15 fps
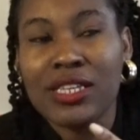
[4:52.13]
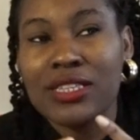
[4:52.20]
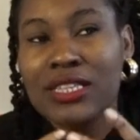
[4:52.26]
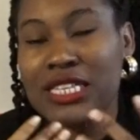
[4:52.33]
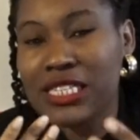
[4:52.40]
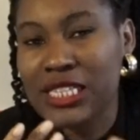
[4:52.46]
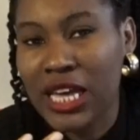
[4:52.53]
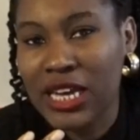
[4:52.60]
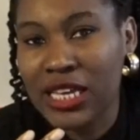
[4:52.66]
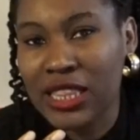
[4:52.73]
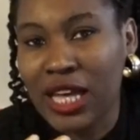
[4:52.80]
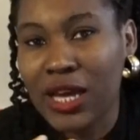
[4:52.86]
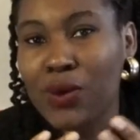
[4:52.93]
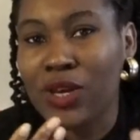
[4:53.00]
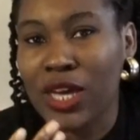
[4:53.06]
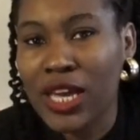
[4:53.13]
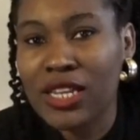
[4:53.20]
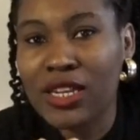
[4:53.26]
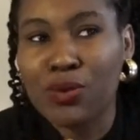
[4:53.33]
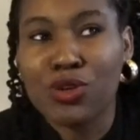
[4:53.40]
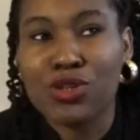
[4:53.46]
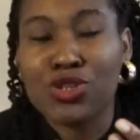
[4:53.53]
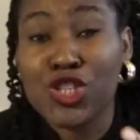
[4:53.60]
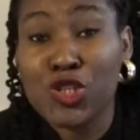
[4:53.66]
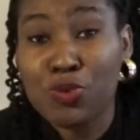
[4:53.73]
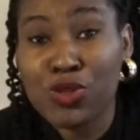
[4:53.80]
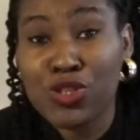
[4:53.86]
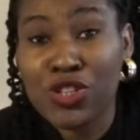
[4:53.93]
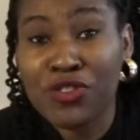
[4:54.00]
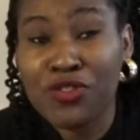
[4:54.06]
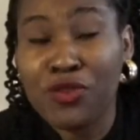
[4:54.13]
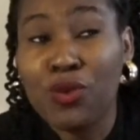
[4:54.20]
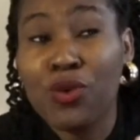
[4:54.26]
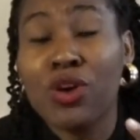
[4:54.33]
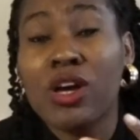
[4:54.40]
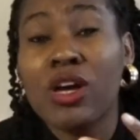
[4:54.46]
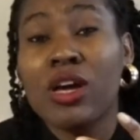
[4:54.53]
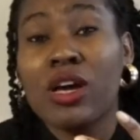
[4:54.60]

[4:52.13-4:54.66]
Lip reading: decide that okay they want to sponsor you for,